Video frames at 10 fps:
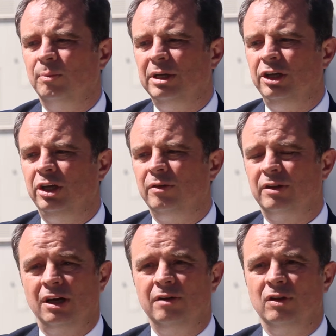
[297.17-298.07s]
and we knew
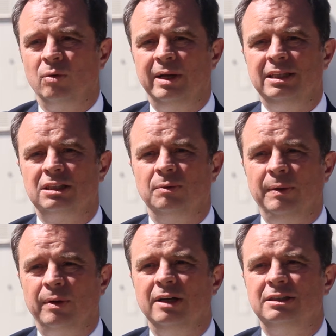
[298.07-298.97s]
that over the winter
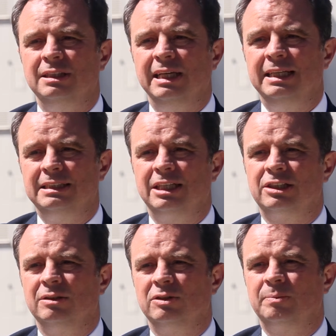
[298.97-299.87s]
we were going to need
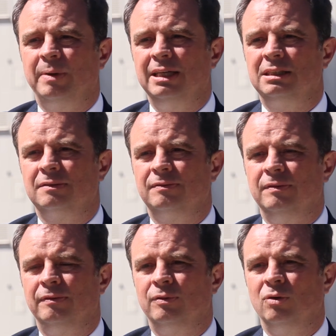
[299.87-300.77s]
additional space
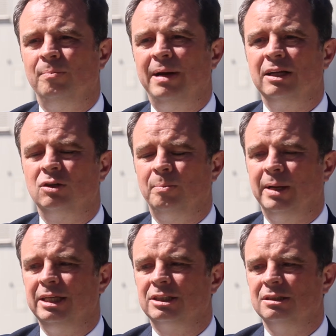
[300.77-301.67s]
for medical
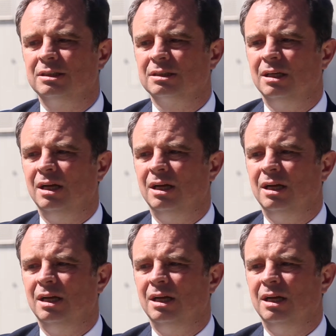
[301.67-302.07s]
patients.